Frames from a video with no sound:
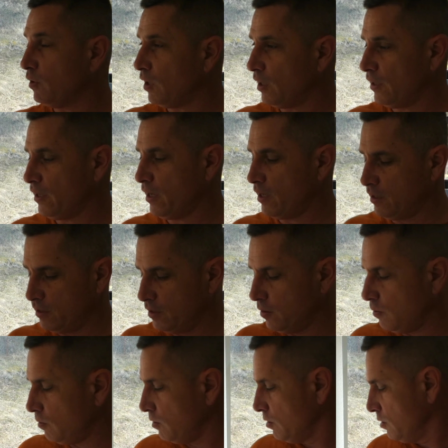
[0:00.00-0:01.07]
I had in
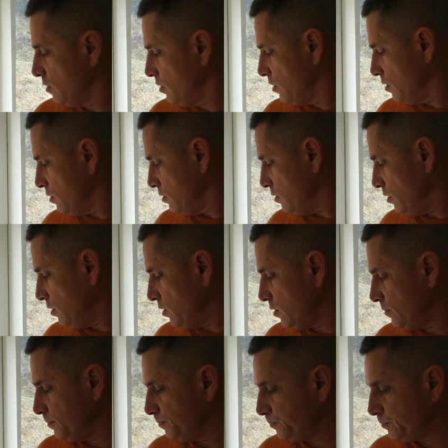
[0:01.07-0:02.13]
here
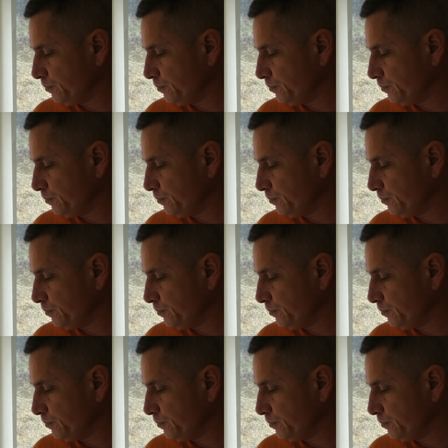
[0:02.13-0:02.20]
um,